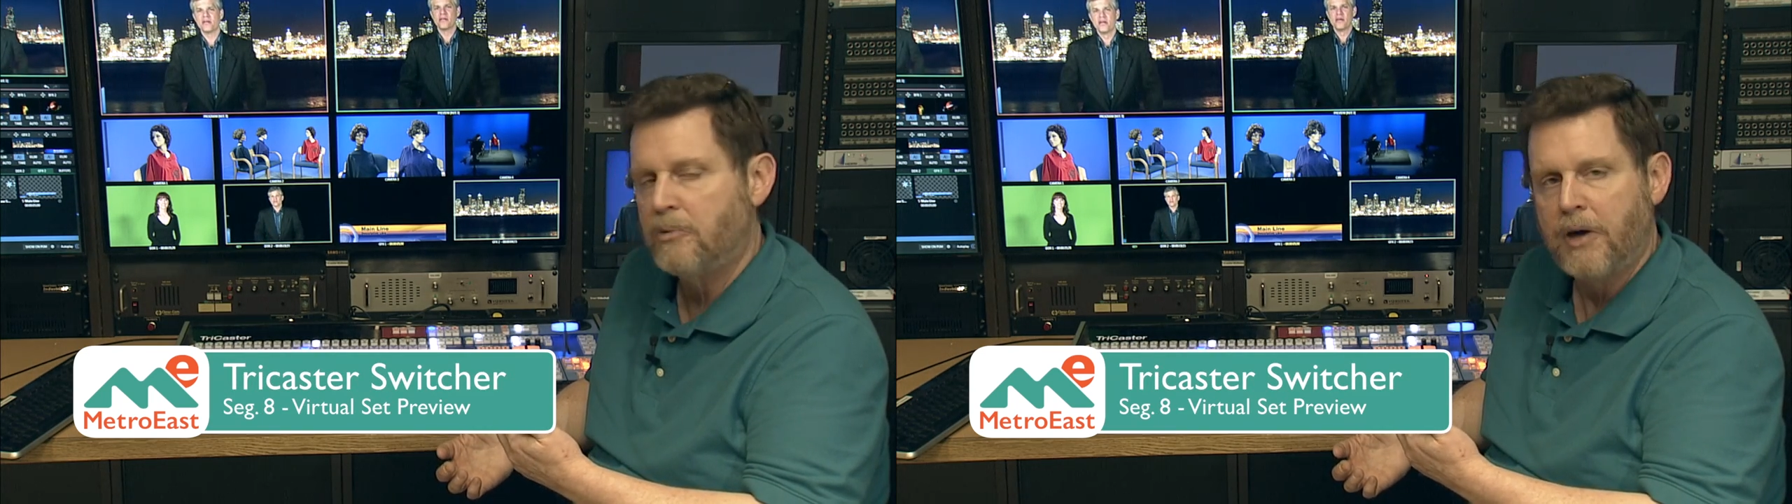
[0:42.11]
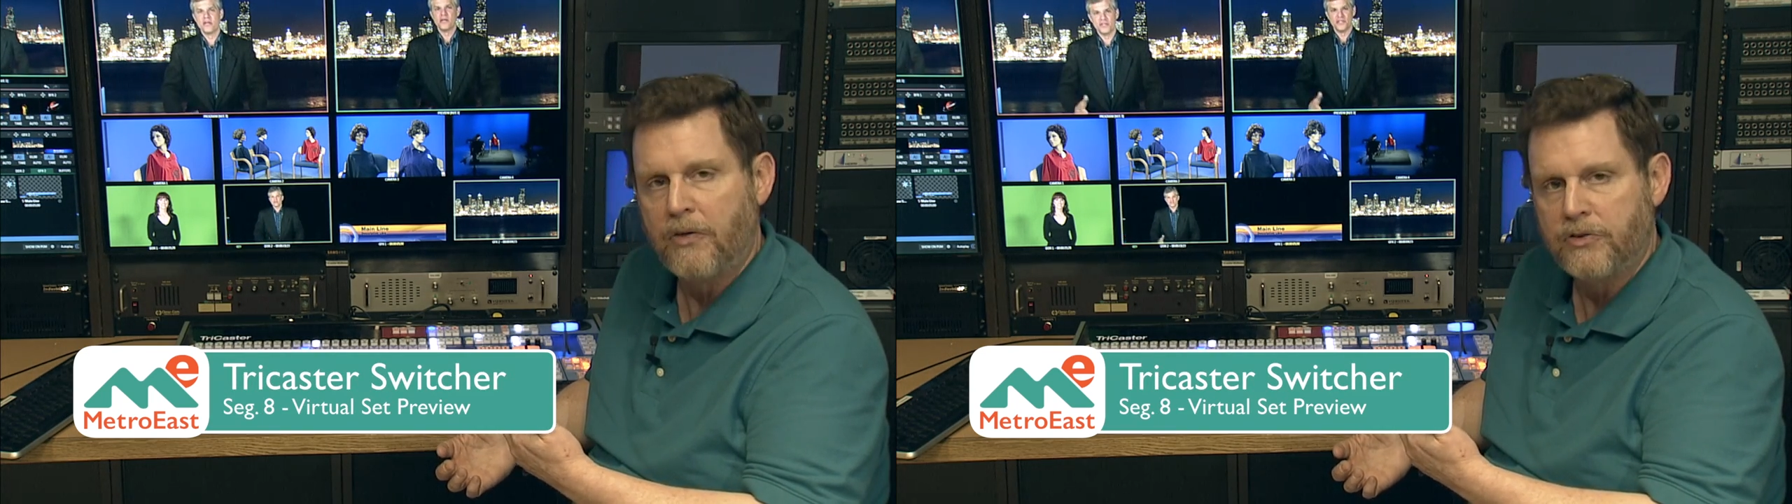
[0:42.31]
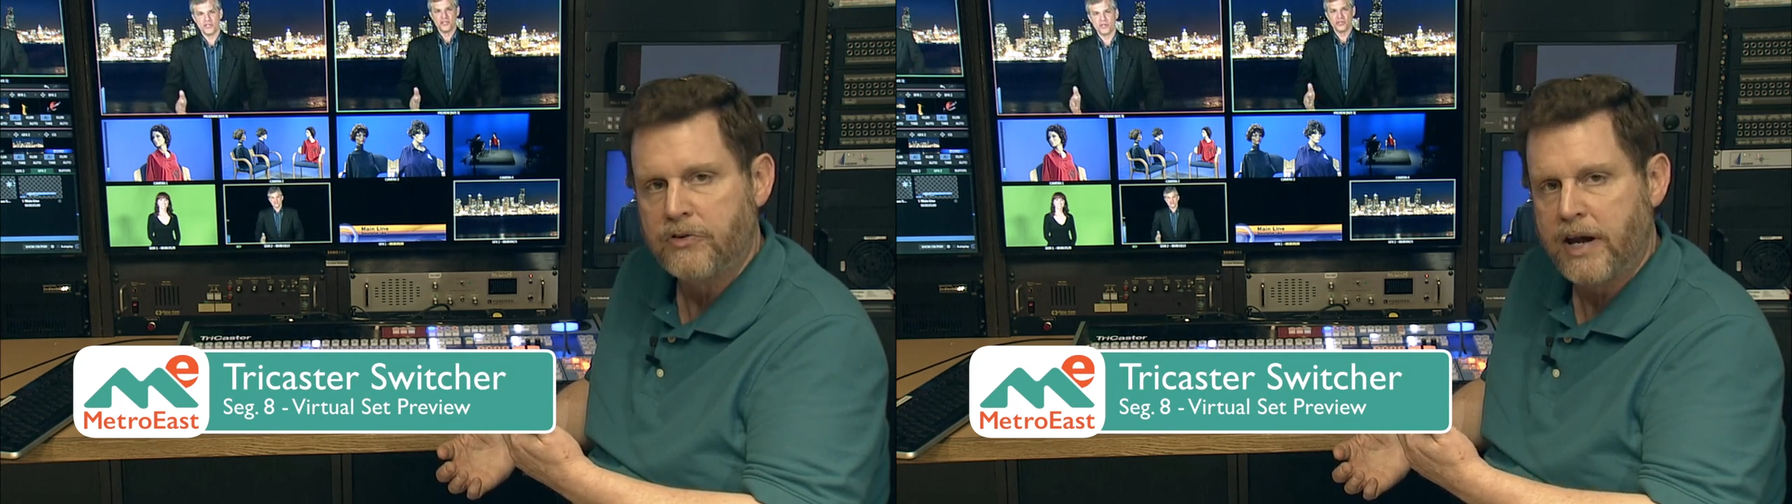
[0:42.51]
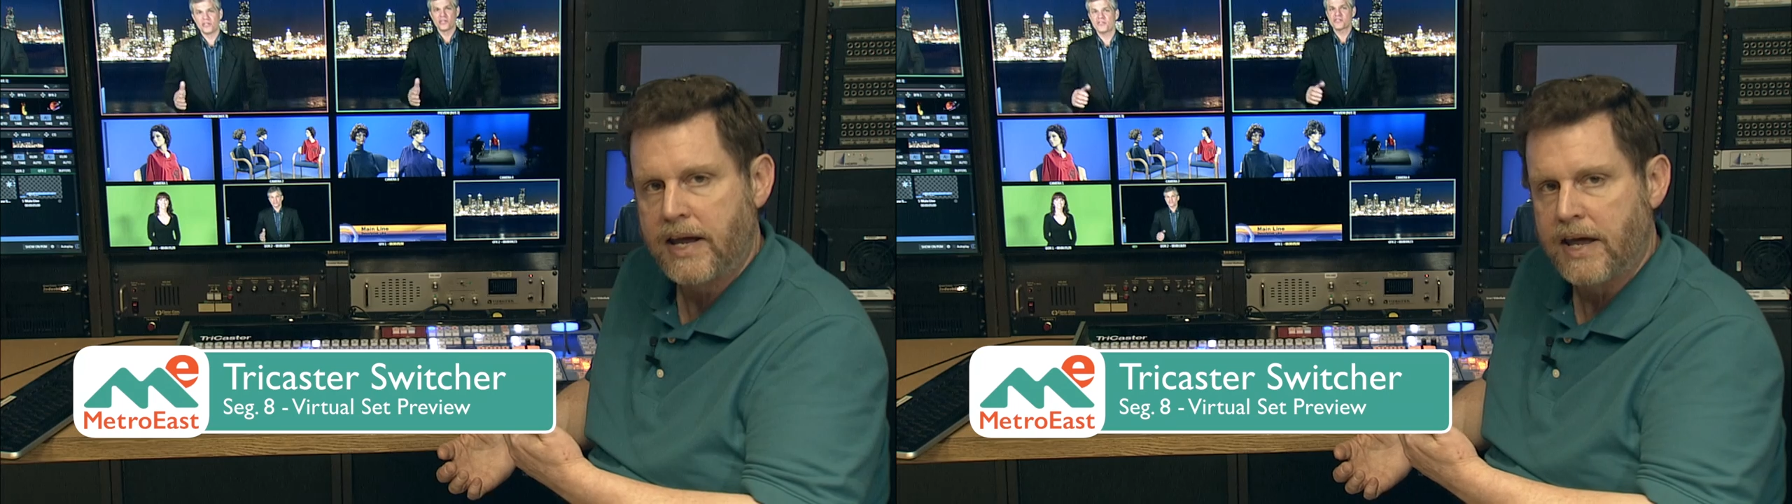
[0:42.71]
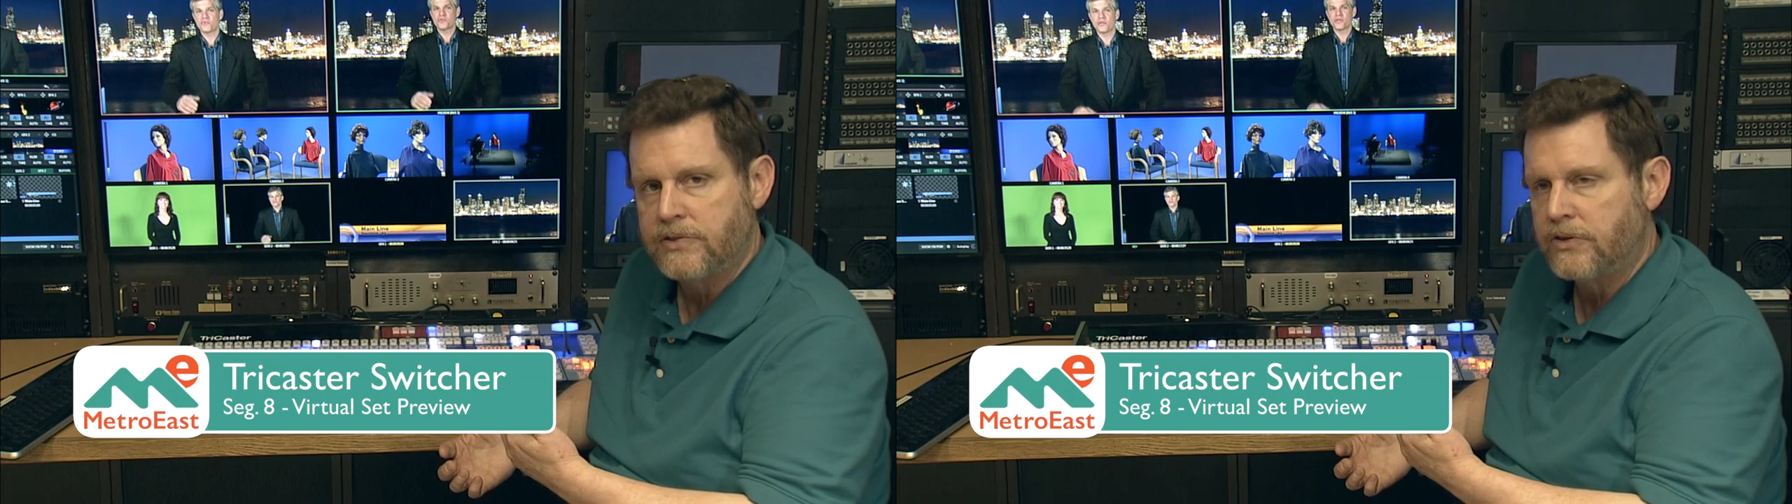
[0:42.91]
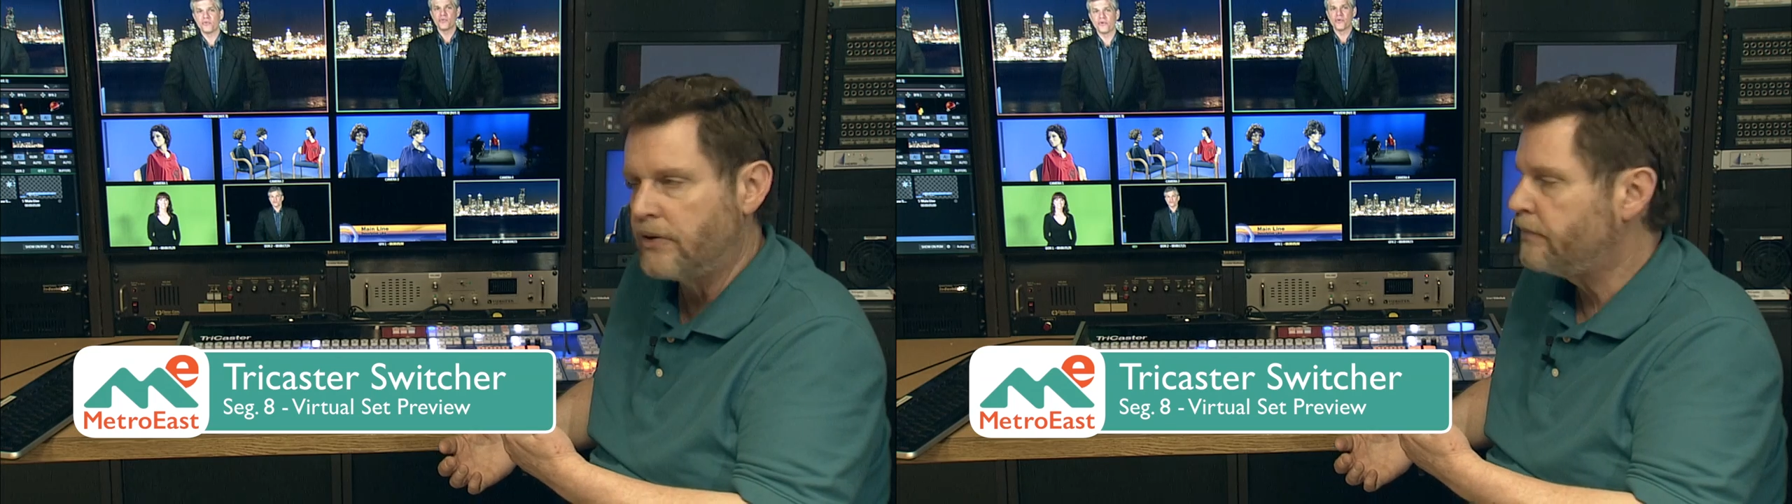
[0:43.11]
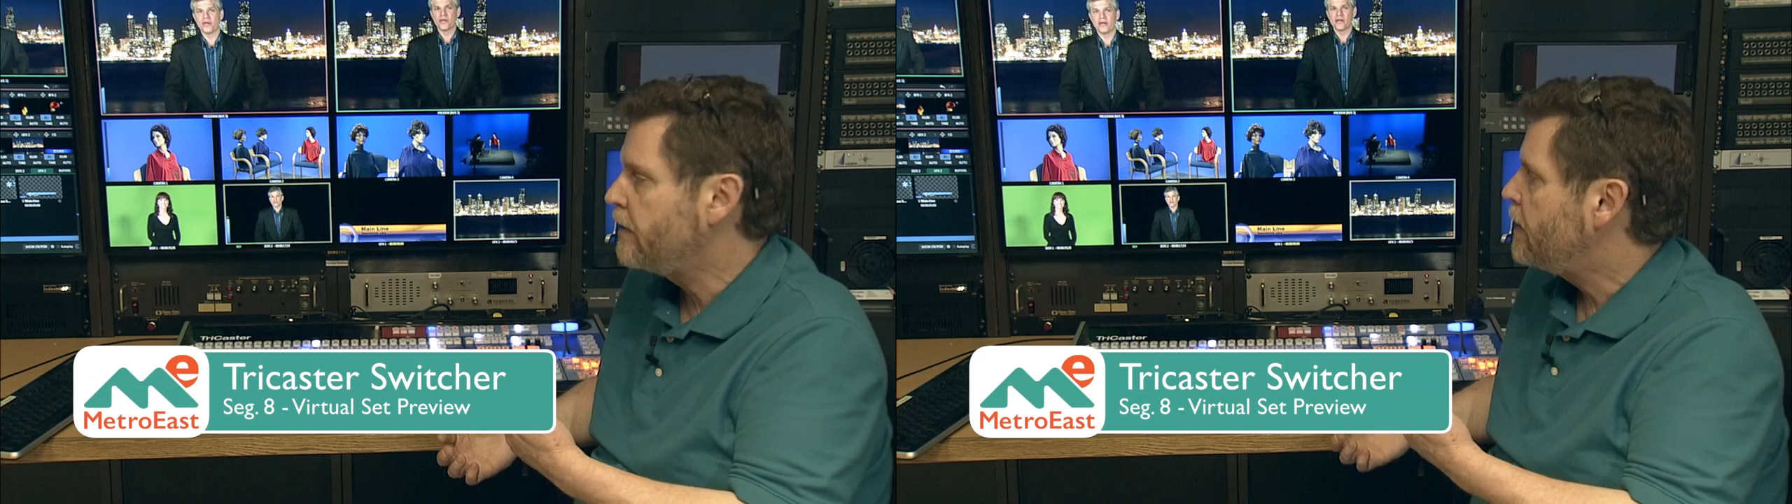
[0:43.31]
about the TriCaster.